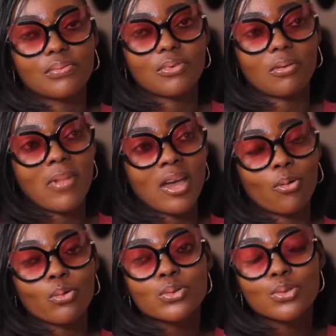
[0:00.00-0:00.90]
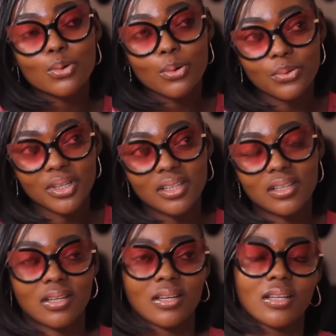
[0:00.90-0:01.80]
from my own story,
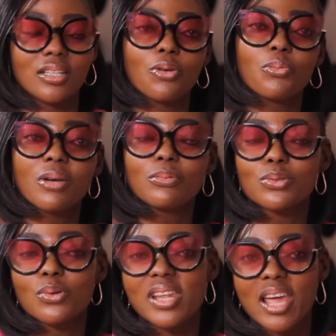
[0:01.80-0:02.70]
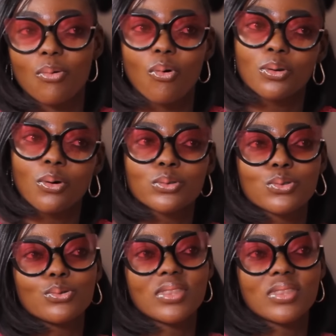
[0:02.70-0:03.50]
they'll be able to learn one or two